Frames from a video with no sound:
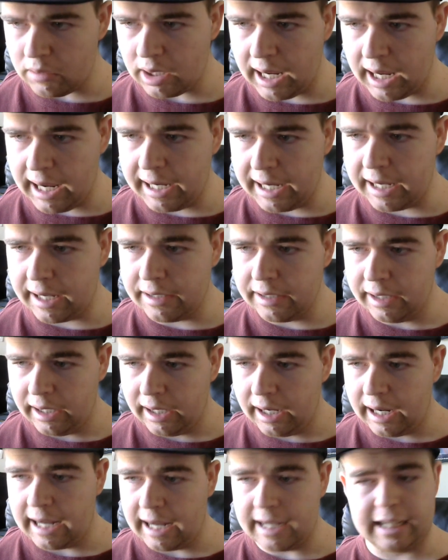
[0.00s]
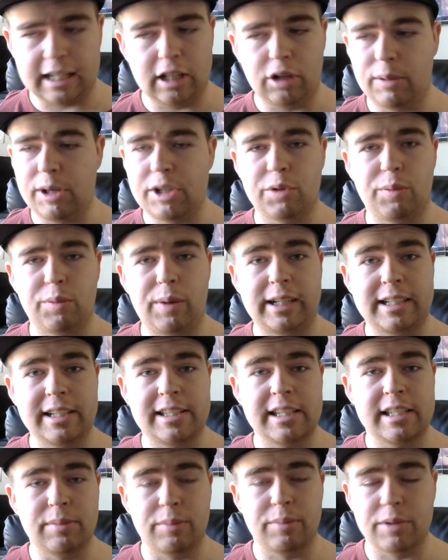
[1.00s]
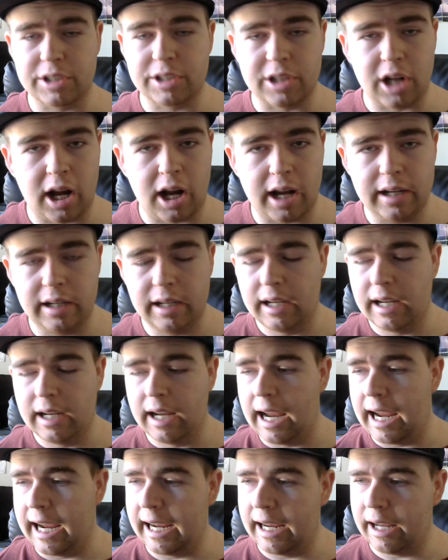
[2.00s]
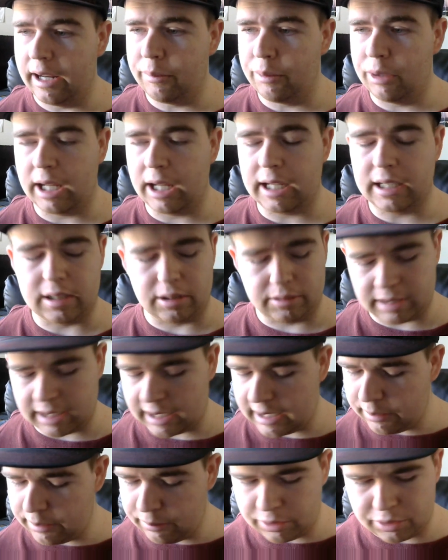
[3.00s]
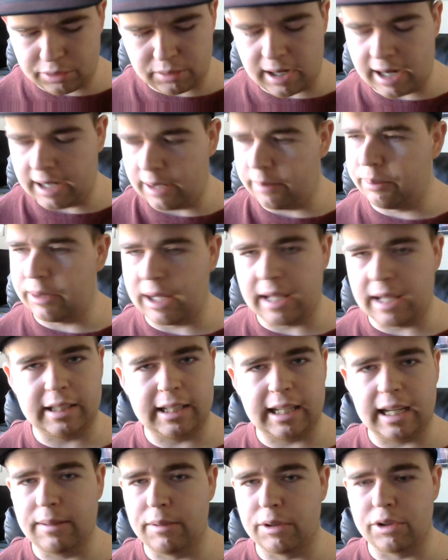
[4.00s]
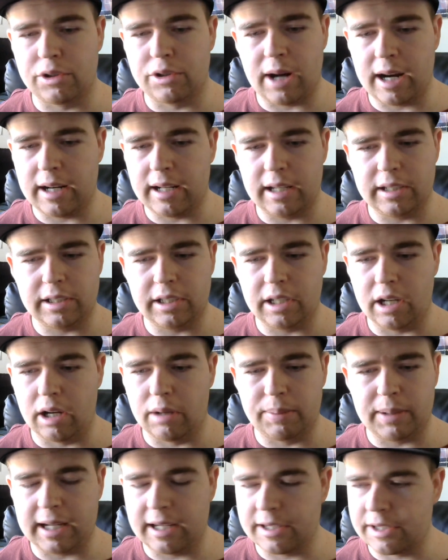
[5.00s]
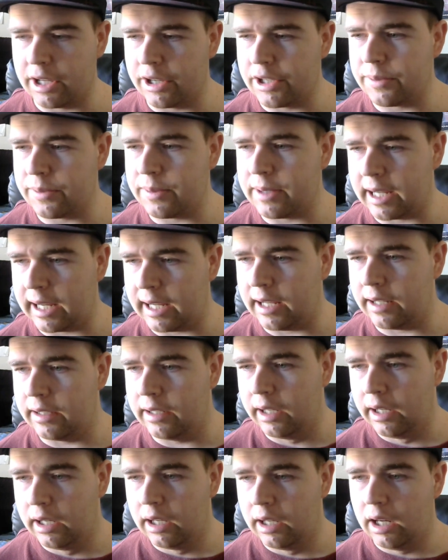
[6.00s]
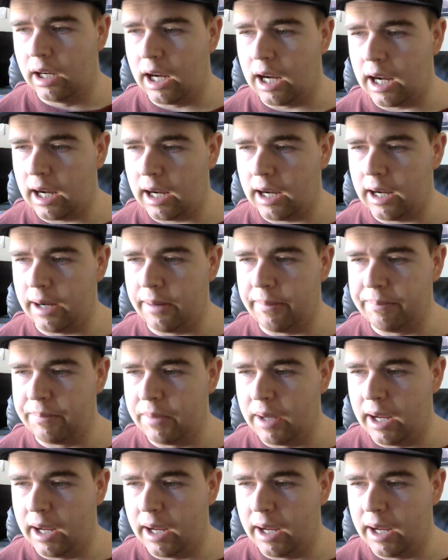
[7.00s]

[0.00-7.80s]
and Halo Reach's ranking system was gone, and we're like, okay, we'll try to play the game. We'll try to, you know, play it as long as we can. Um,